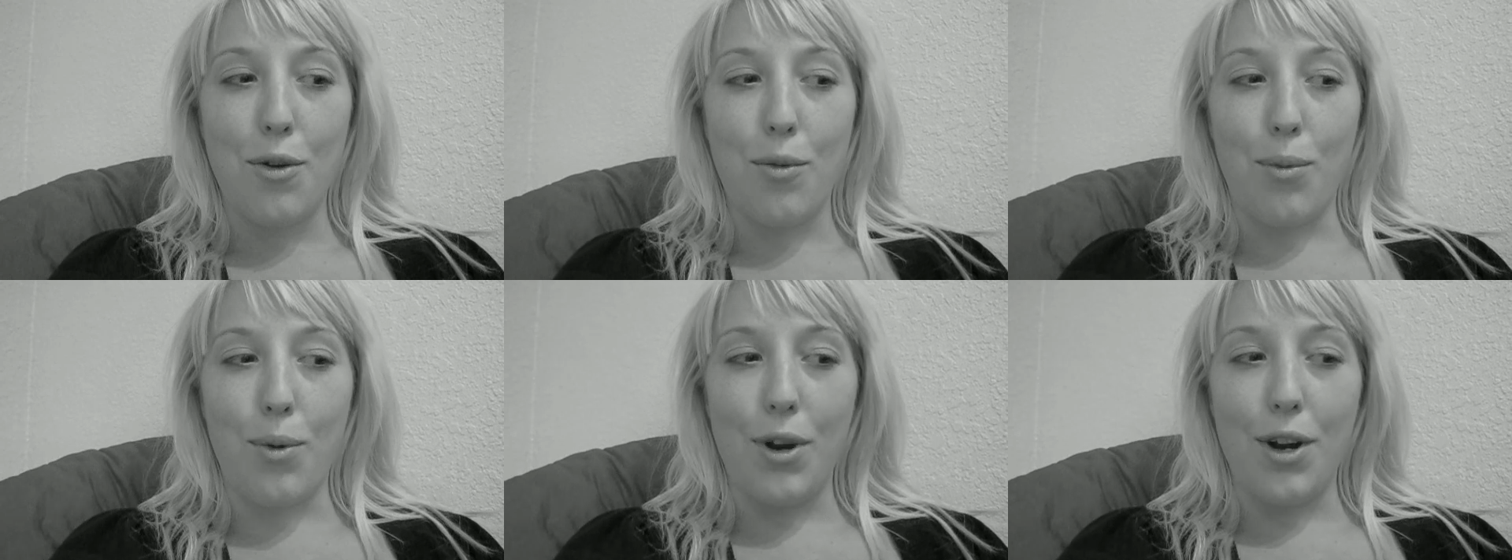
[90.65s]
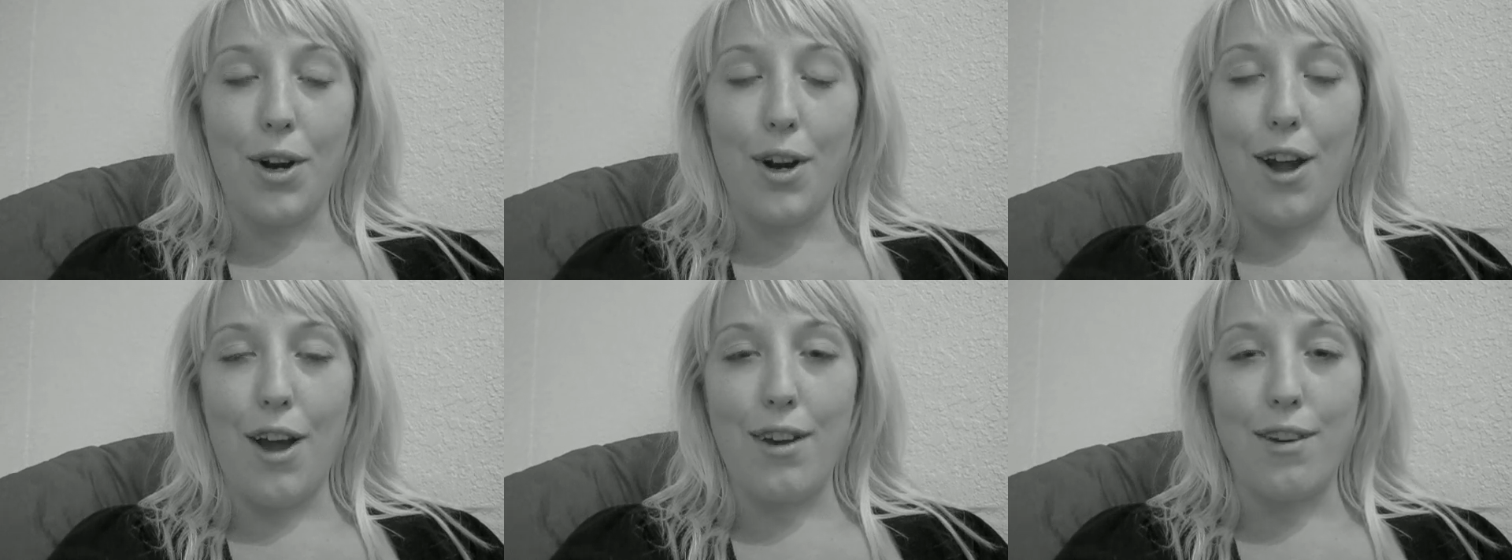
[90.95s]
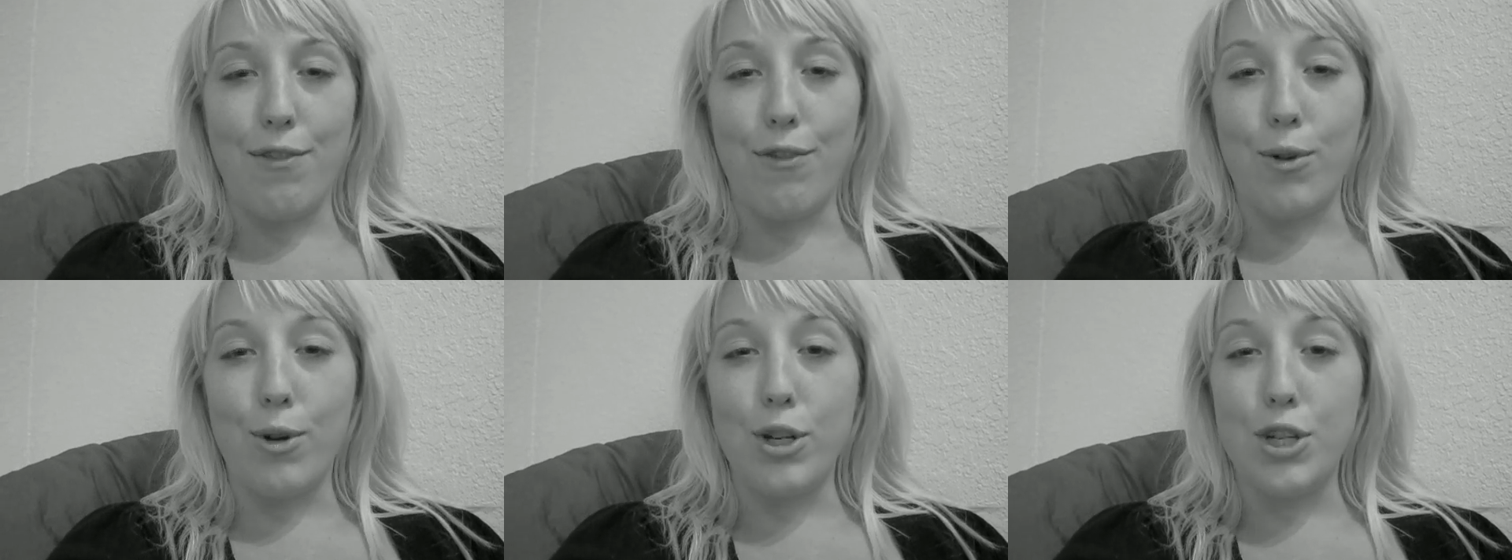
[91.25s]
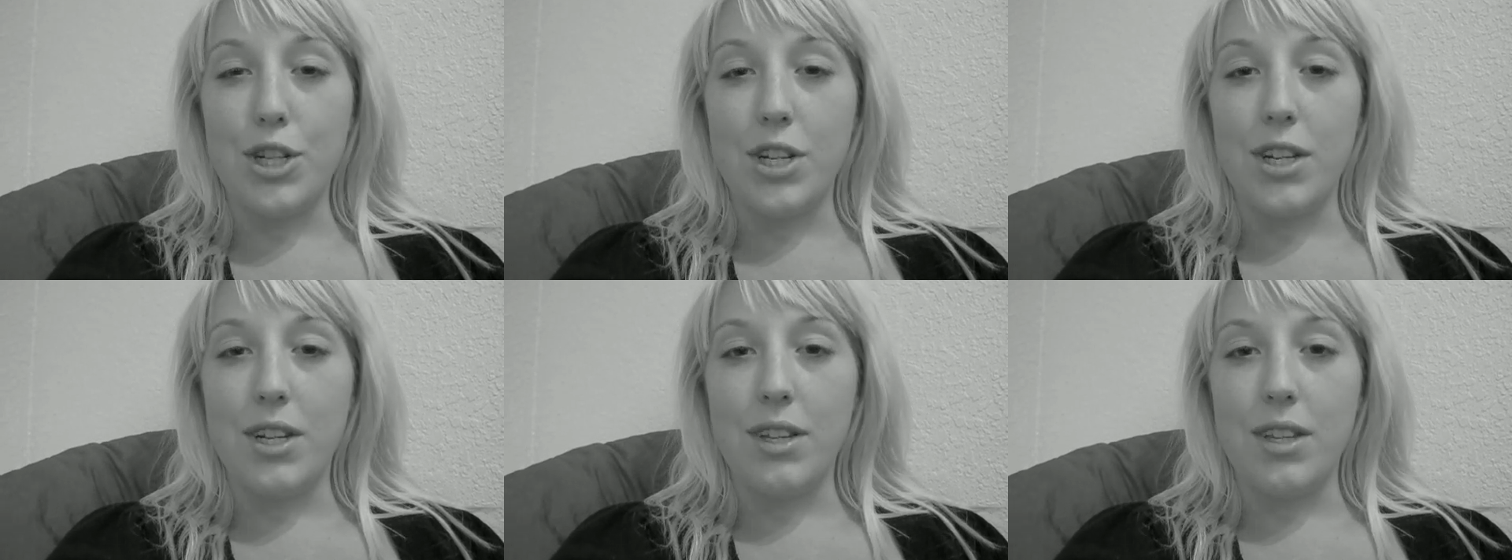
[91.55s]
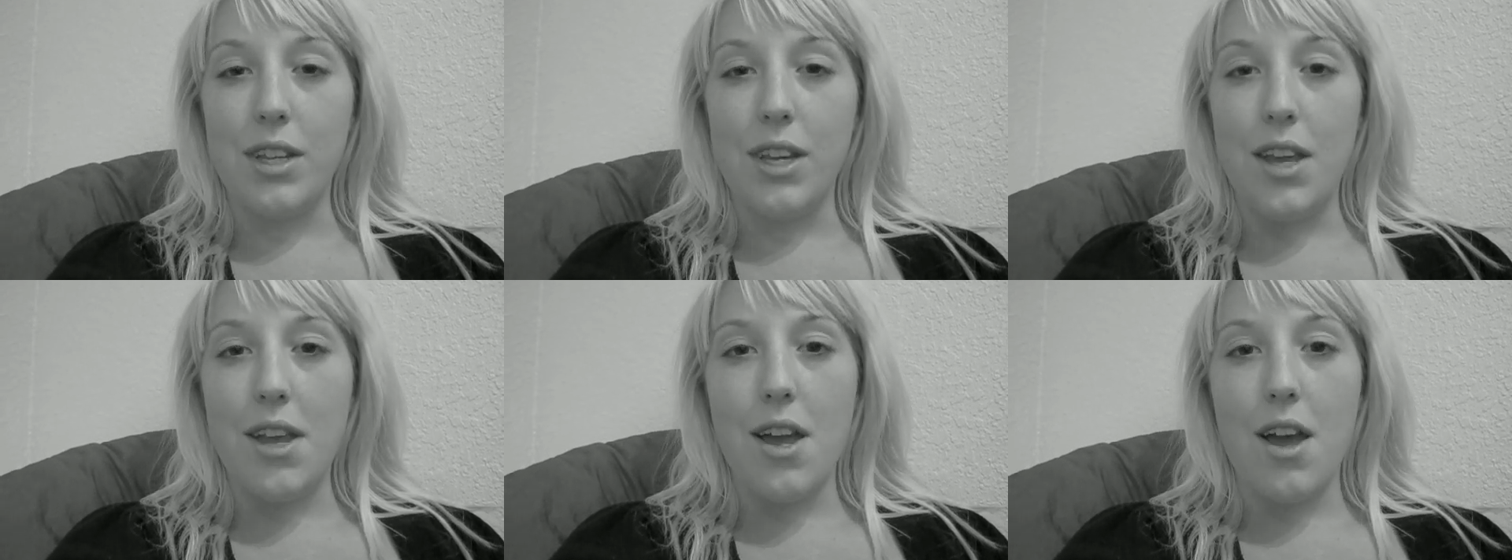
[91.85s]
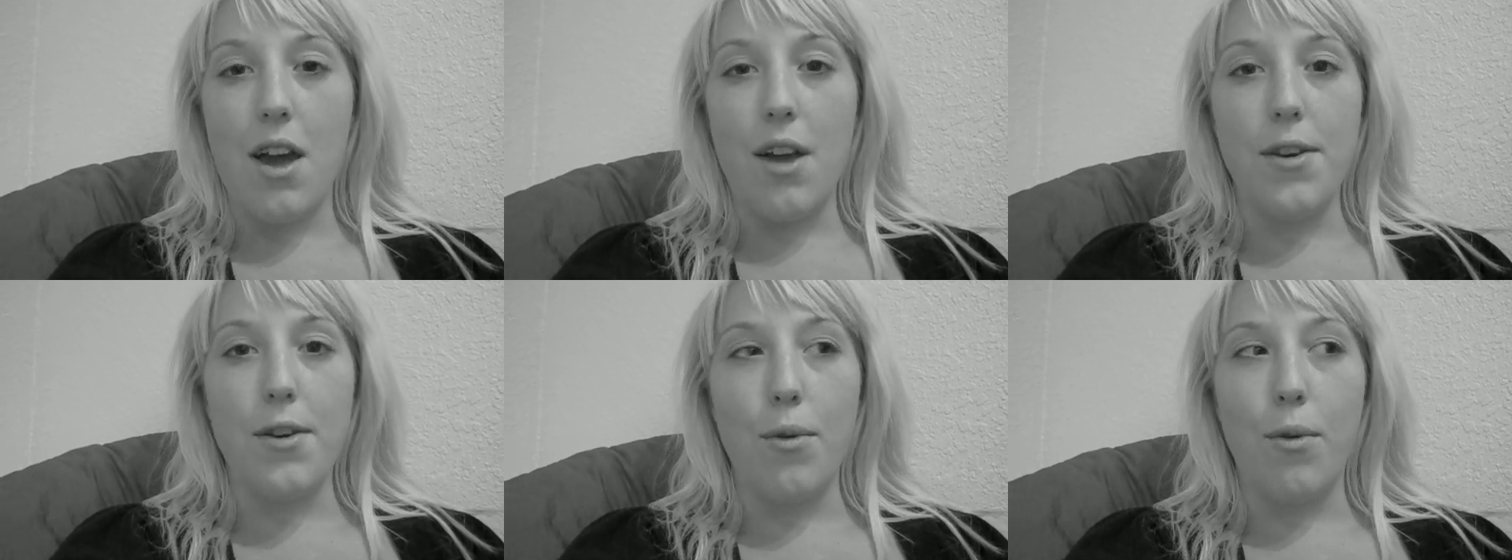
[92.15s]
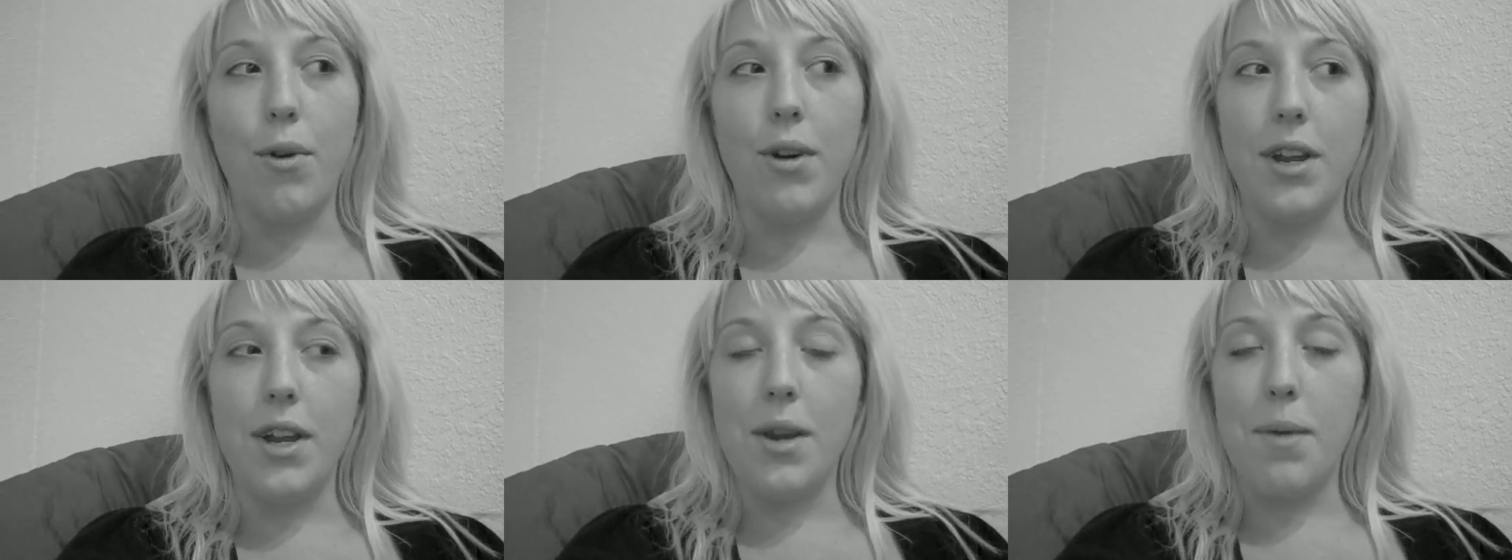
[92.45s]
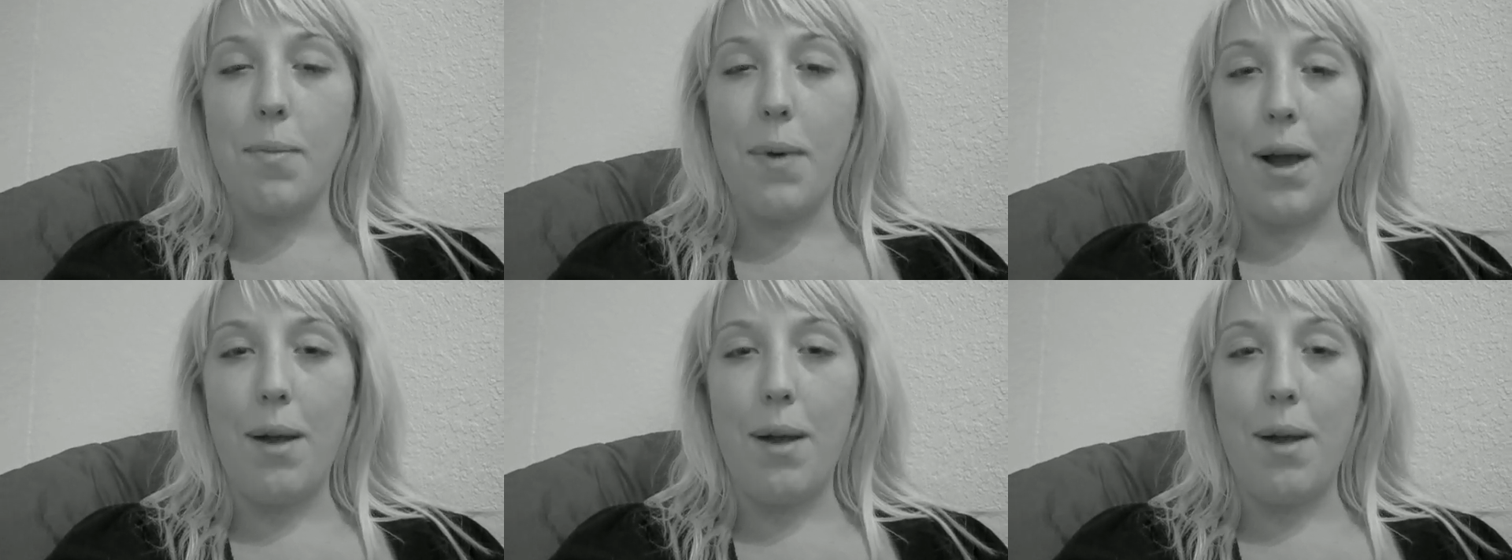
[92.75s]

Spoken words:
were unfortunately annoyed